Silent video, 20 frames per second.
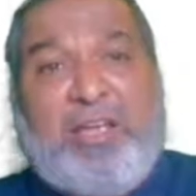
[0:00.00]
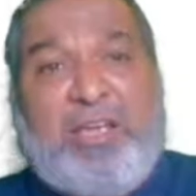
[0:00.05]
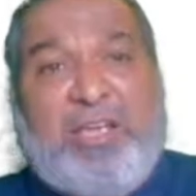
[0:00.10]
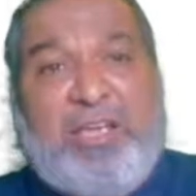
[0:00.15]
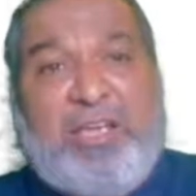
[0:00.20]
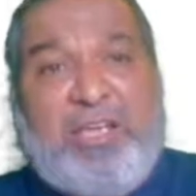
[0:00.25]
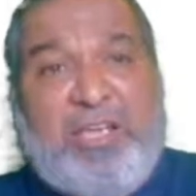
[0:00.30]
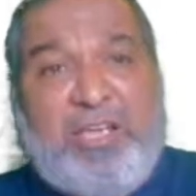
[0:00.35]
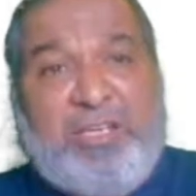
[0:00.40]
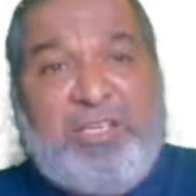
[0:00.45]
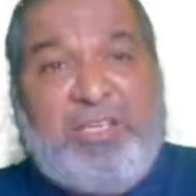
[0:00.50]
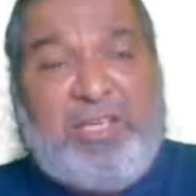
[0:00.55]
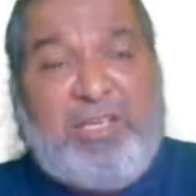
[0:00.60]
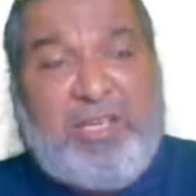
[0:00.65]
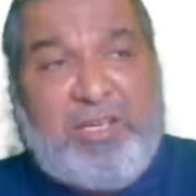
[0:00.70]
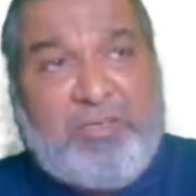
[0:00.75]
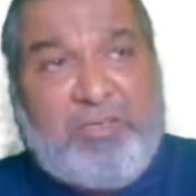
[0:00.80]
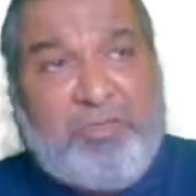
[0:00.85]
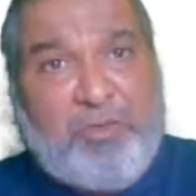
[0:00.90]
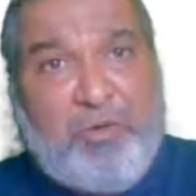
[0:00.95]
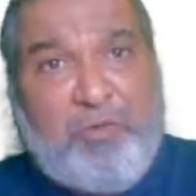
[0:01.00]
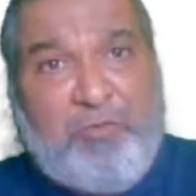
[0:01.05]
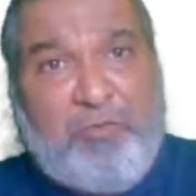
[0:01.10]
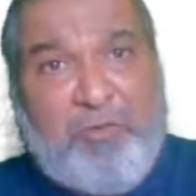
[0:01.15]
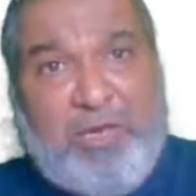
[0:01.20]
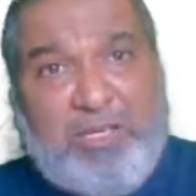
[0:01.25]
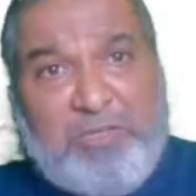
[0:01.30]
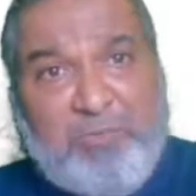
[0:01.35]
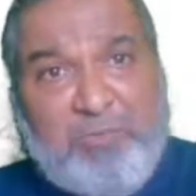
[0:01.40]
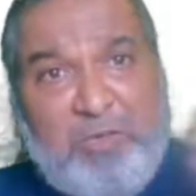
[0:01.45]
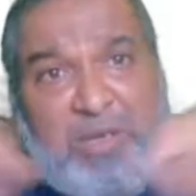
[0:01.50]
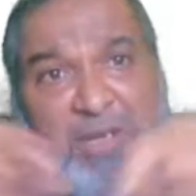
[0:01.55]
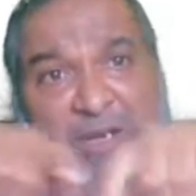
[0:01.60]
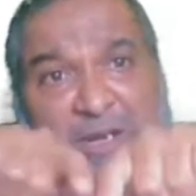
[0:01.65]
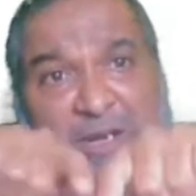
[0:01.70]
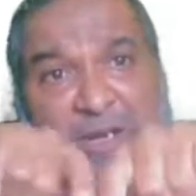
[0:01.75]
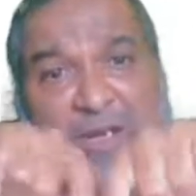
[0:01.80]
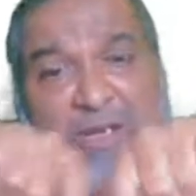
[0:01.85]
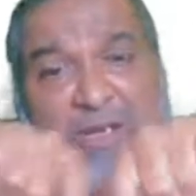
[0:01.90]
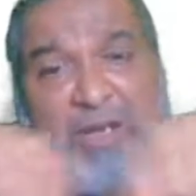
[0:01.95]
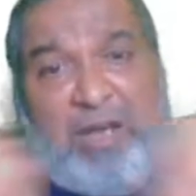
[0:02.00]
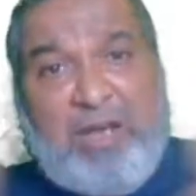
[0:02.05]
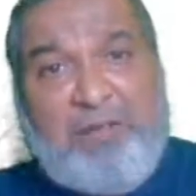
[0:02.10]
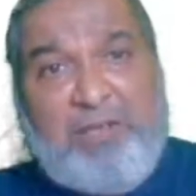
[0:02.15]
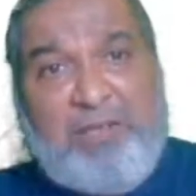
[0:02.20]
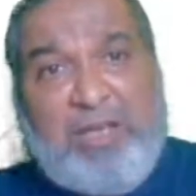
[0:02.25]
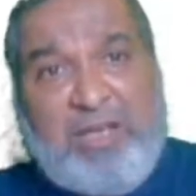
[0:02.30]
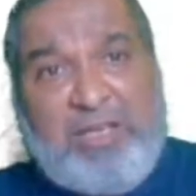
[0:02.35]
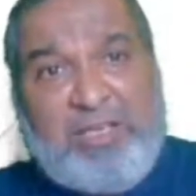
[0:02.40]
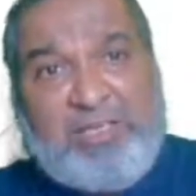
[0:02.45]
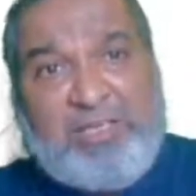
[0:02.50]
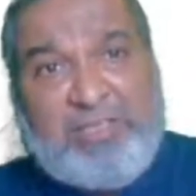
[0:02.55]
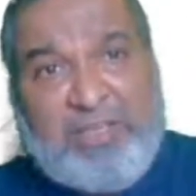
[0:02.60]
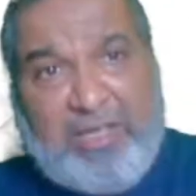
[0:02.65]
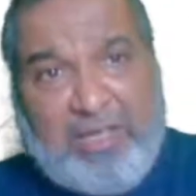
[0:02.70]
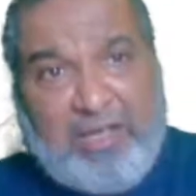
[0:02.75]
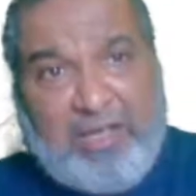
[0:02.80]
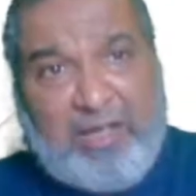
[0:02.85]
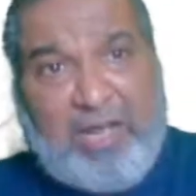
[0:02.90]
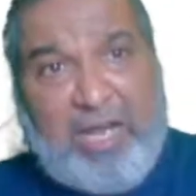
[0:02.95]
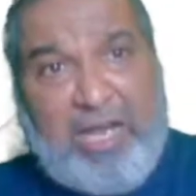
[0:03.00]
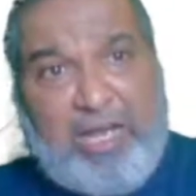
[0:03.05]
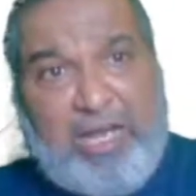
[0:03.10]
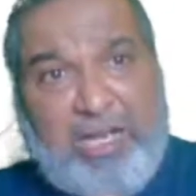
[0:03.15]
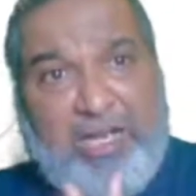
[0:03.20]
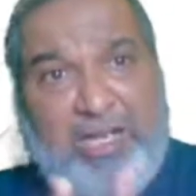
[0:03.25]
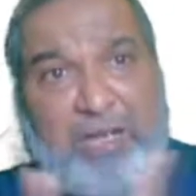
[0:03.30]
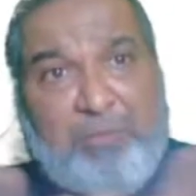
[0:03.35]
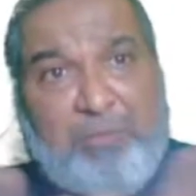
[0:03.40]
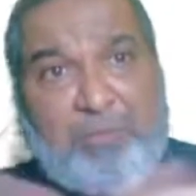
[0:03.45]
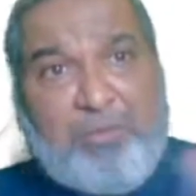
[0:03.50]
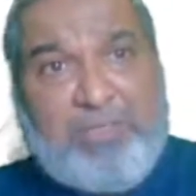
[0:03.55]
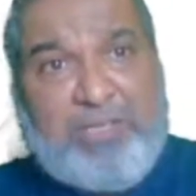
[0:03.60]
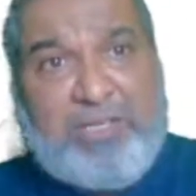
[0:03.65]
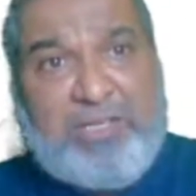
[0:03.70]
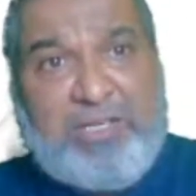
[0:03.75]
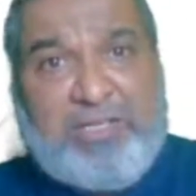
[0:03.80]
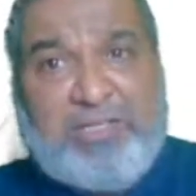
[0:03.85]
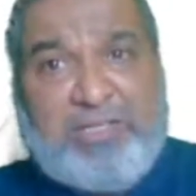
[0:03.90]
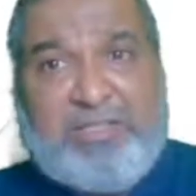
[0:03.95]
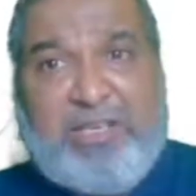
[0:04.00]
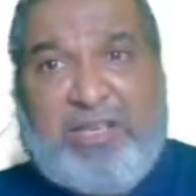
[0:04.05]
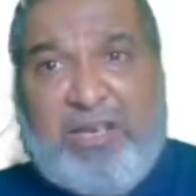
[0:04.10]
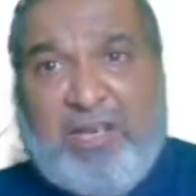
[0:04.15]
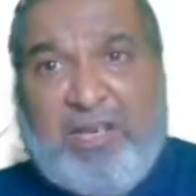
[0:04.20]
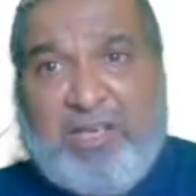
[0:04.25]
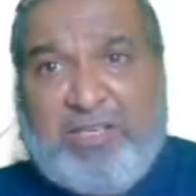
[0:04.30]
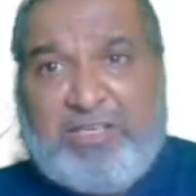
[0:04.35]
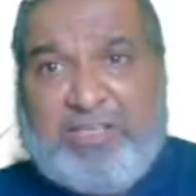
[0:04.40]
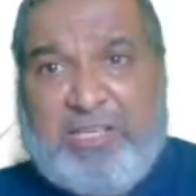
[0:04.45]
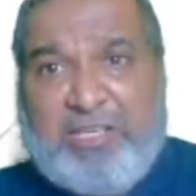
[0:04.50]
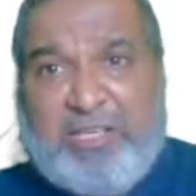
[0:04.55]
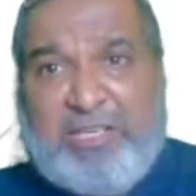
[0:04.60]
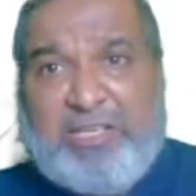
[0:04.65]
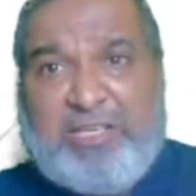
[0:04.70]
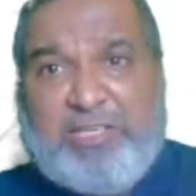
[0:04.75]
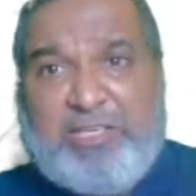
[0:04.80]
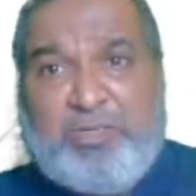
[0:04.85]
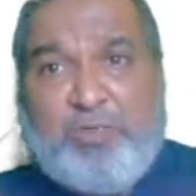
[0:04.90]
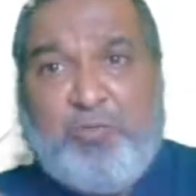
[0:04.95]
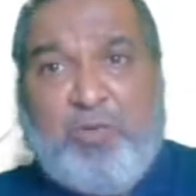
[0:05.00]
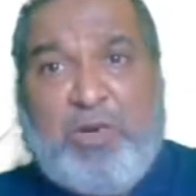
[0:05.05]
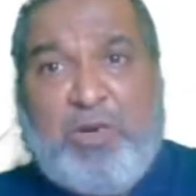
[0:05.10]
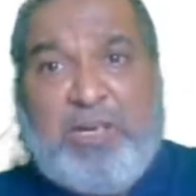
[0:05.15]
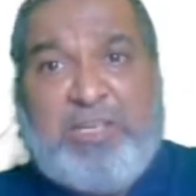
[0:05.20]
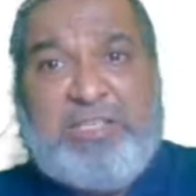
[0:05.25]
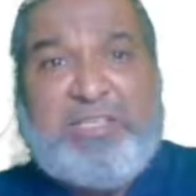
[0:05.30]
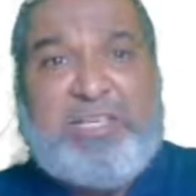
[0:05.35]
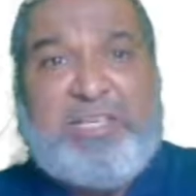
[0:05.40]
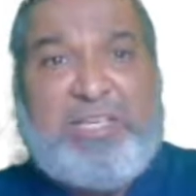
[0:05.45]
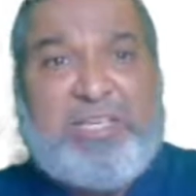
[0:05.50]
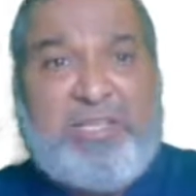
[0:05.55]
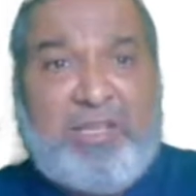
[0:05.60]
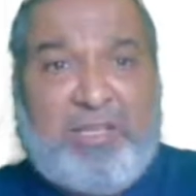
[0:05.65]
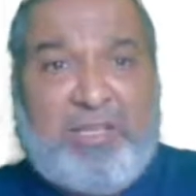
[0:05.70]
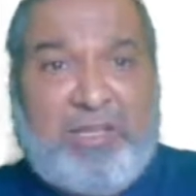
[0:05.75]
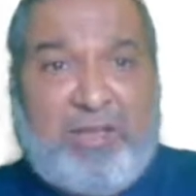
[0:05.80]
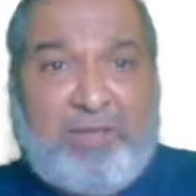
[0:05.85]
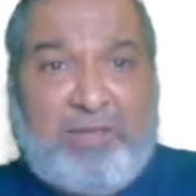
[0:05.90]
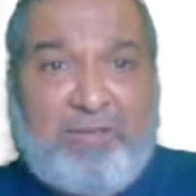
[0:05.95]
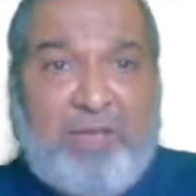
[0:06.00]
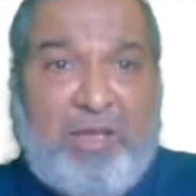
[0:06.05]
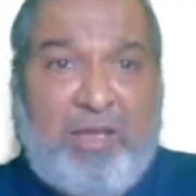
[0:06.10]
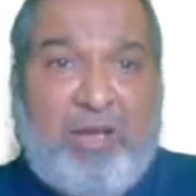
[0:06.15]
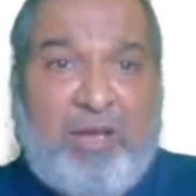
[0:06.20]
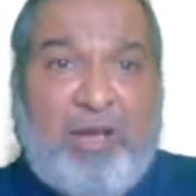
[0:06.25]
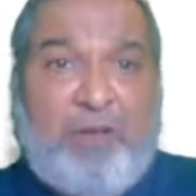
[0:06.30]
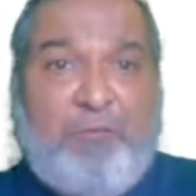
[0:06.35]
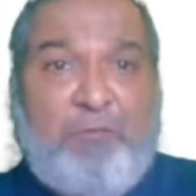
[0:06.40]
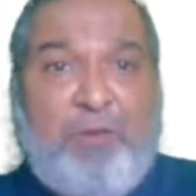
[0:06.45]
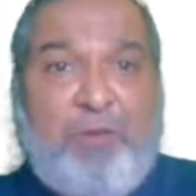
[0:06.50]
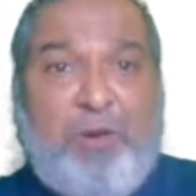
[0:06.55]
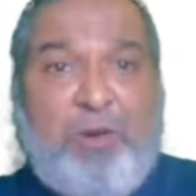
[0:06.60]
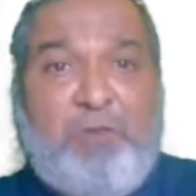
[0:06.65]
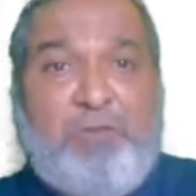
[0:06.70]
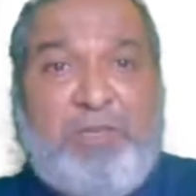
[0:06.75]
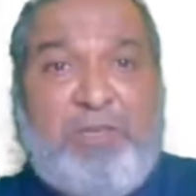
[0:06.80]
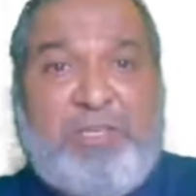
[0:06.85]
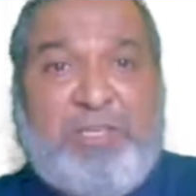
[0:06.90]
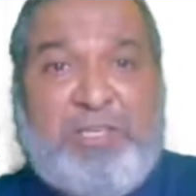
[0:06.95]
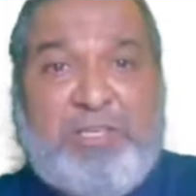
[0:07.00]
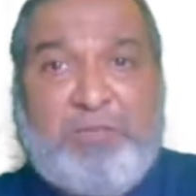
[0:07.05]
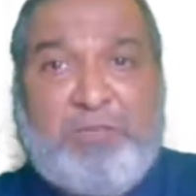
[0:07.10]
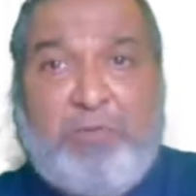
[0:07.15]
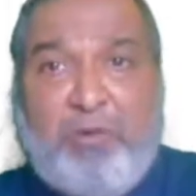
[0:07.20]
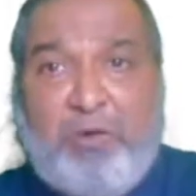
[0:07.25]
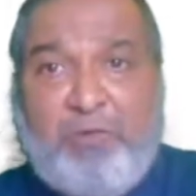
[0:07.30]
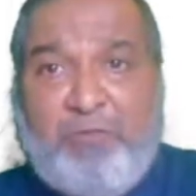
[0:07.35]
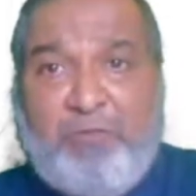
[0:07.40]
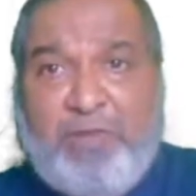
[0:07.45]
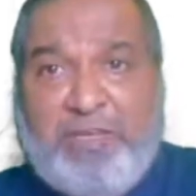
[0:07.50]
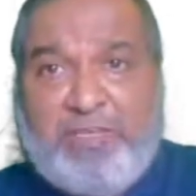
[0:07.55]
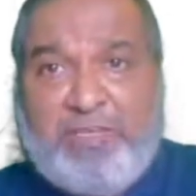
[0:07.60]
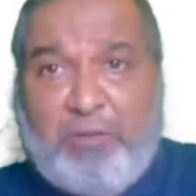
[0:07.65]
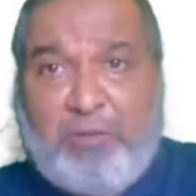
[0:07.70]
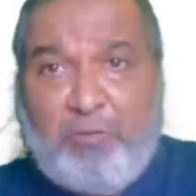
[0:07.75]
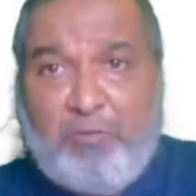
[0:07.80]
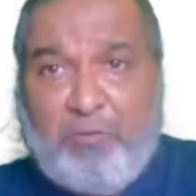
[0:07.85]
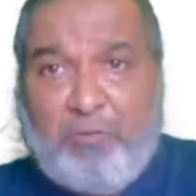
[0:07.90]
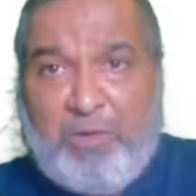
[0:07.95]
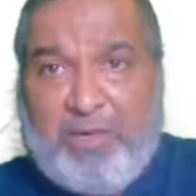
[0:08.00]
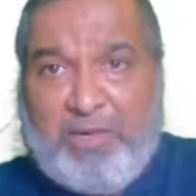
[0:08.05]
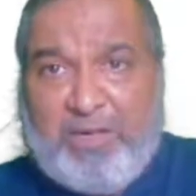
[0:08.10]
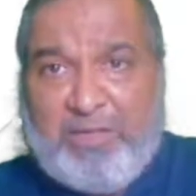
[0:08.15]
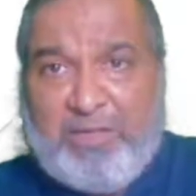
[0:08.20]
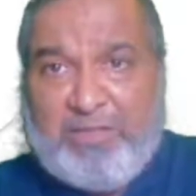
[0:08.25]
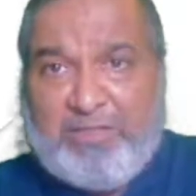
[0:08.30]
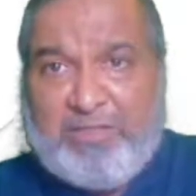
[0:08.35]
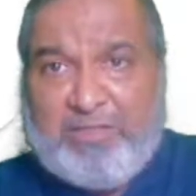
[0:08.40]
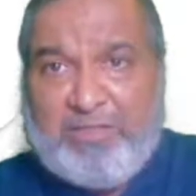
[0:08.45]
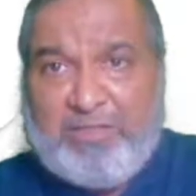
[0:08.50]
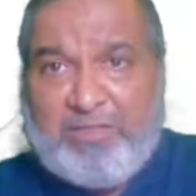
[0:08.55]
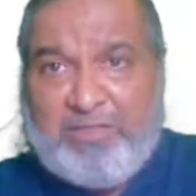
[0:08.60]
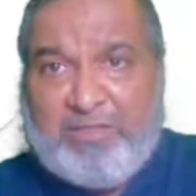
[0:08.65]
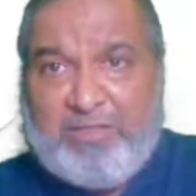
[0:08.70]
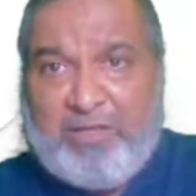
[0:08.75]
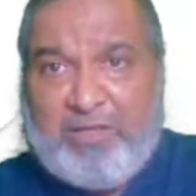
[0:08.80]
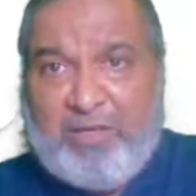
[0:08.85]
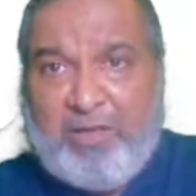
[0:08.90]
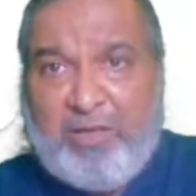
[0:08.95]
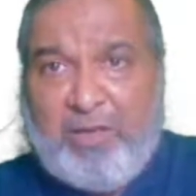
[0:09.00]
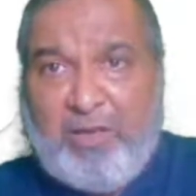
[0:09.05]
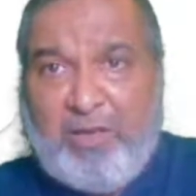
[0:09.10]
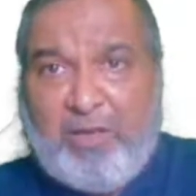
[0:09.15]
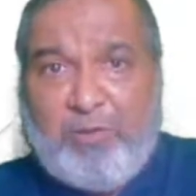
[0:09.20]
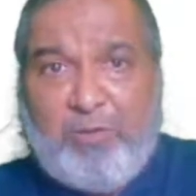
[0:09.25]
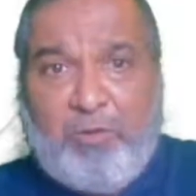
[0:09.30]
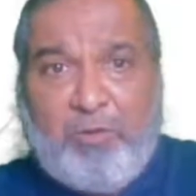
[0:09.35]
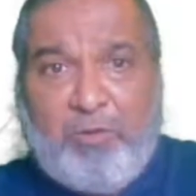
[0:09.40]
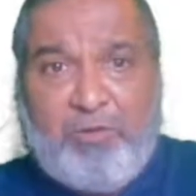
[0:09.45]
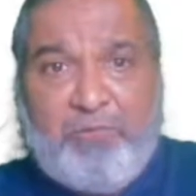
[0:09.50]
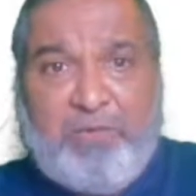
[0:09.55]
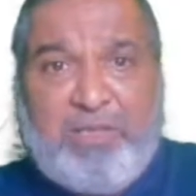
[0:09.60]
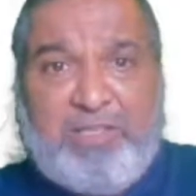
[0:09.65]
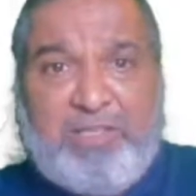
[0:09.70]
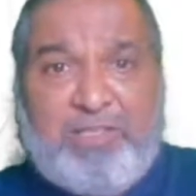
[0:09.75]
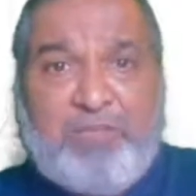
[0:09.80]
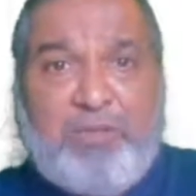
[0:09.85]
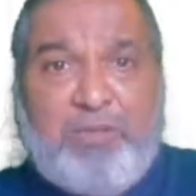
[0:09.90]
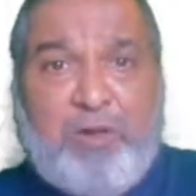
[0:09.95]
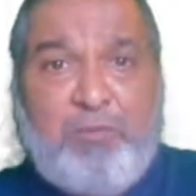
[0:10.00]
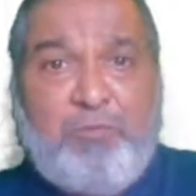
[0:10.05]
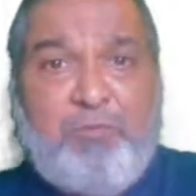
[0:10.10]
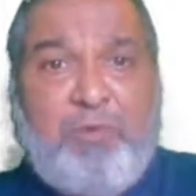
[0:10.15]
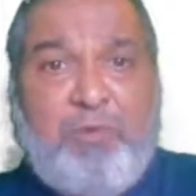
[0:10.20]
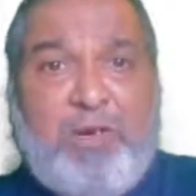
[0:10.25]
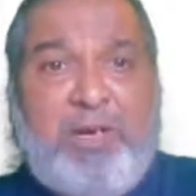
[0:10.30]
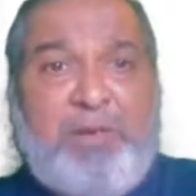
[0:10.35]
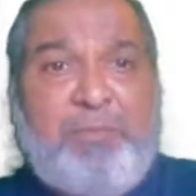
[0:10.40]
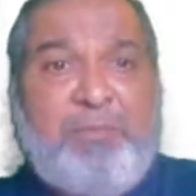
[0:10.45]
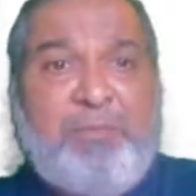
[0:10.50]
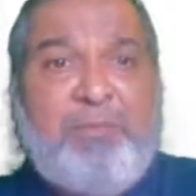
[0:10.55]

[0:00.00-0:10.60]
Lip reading: each other. So first one, away is there, anti opposite is there, syn is towards each other. A fold which is convex downward. Yes, this is the convex downward.